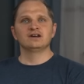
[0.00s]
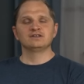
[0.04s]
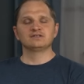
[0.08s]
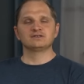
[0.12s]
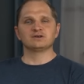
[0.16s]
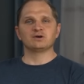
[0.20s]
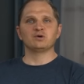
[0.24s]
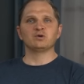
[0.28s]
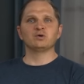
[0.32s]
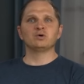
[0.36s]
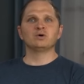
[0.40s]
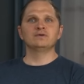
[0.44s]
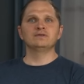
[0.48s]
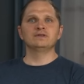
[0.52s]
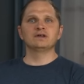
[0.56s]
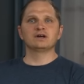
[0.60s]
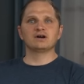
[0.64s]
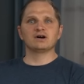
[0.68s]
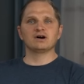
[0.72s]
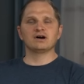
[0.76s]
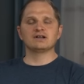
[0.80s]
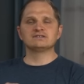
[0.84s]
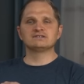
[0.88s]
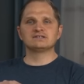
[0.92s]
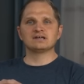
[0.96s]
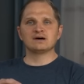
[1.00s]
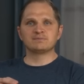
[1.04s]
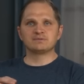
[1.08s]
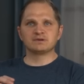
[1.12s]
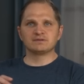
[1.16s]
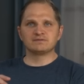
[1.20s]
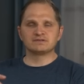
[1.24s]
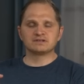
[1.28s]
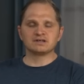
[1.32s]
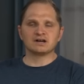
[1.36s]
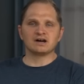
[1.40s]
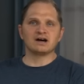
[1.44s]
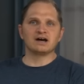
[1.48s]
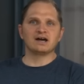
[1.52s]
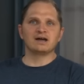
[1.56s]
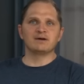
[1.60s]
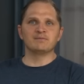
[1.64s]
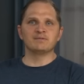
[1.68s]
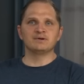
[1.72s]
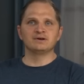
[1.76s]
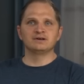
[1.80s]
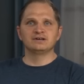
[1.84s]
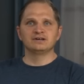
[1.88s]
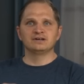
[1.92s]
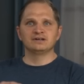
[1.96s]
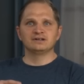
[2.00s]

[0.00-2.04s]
to hold the concept of time